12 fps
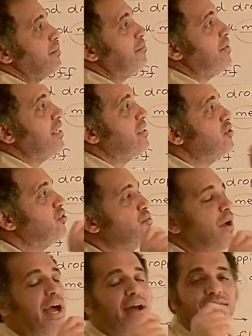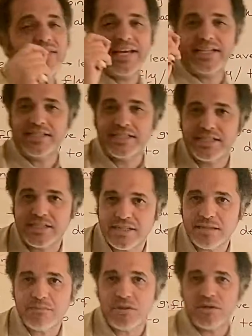means to have a
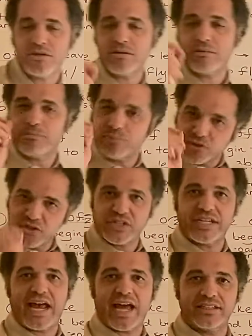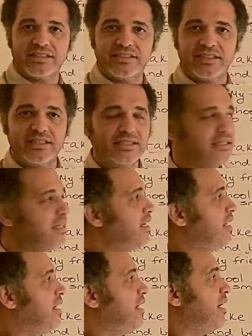similar personality
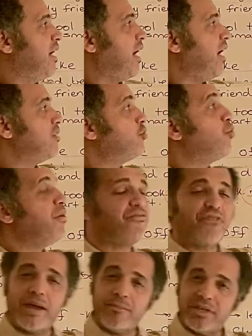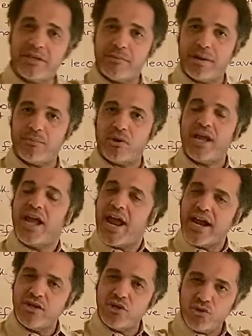to a family member.
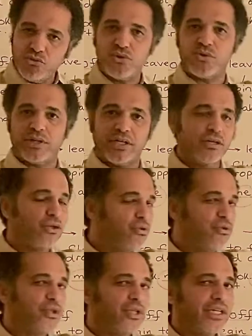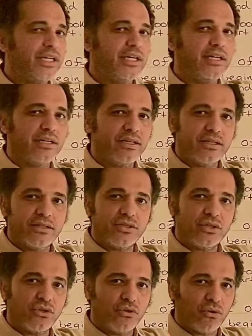And usually it
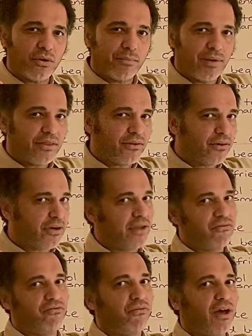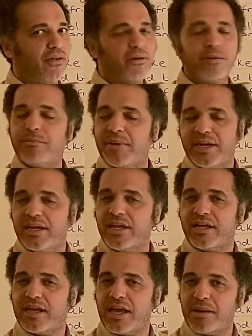is your mother and father, but
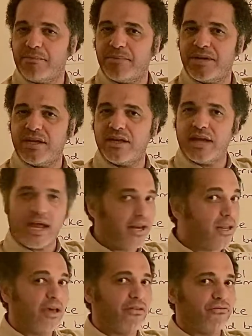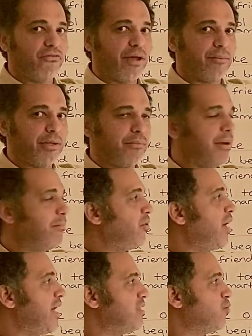it can be any other family
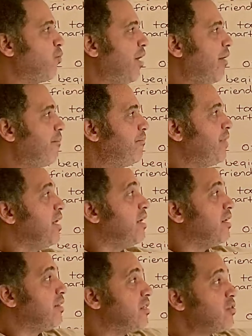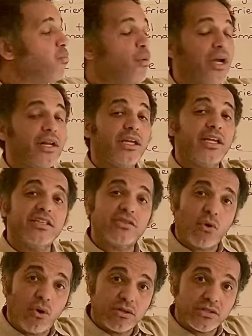member as well. This one is
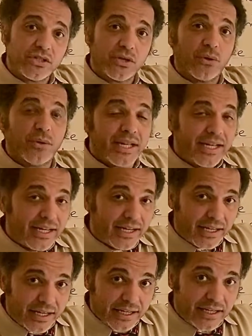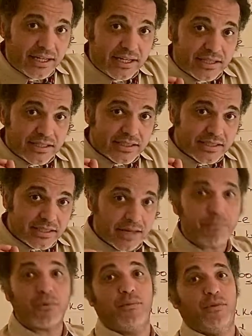also
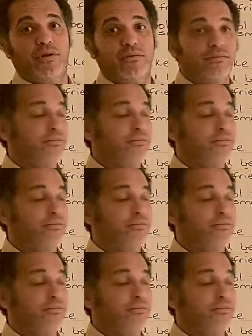inseparable.